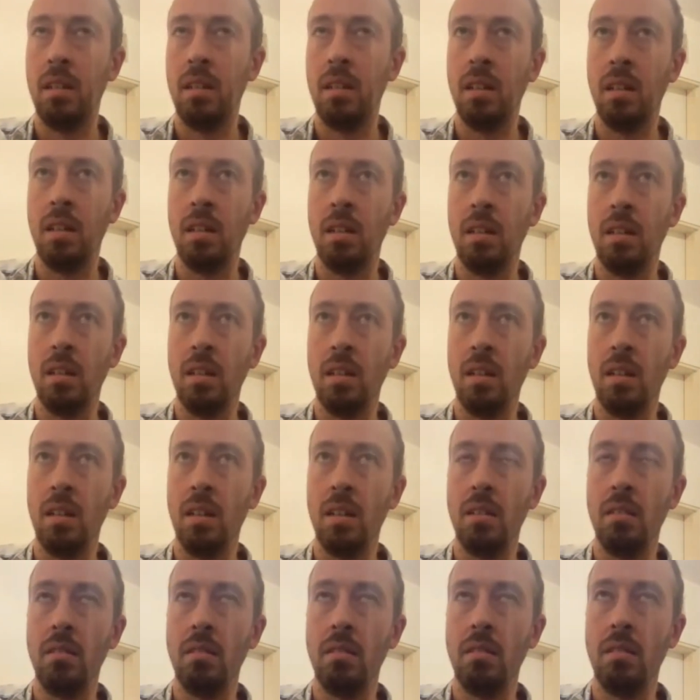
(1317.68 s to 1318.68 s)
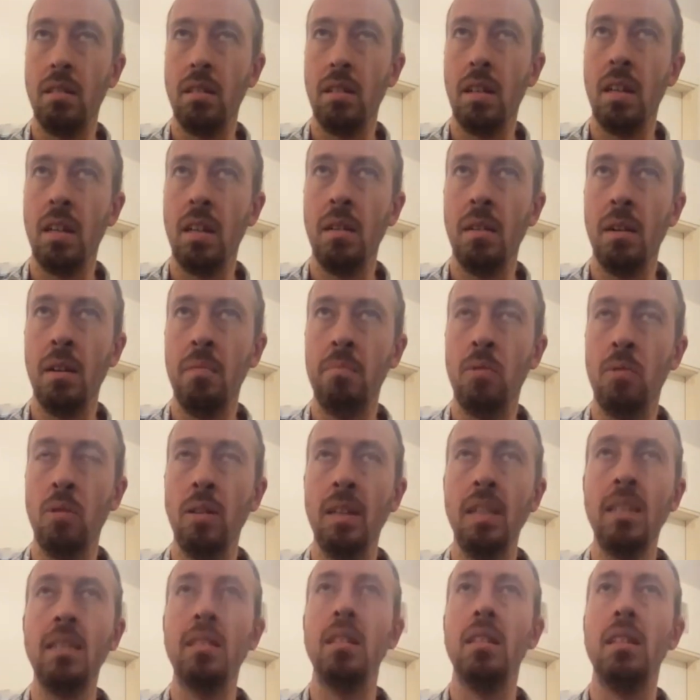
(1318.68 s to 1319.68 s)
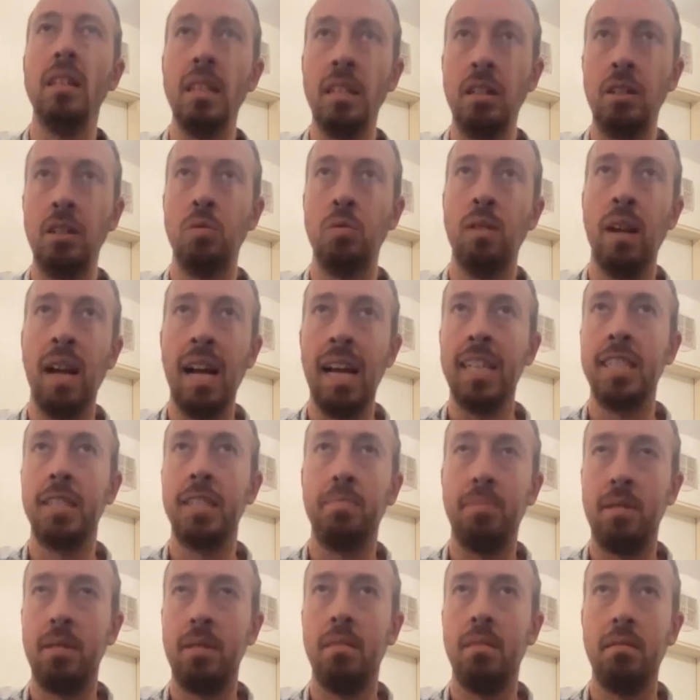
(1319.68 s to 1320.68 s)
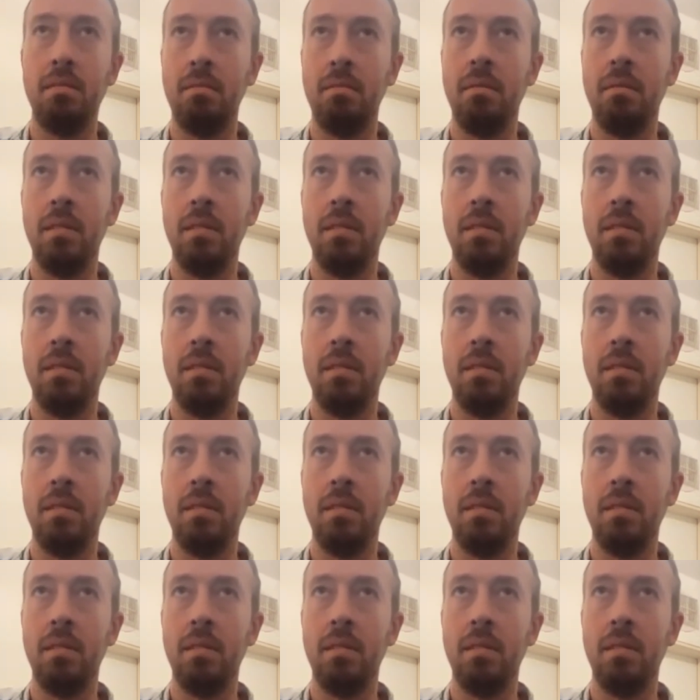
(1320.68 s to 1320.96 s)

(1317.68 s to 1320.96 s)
a more easily grasped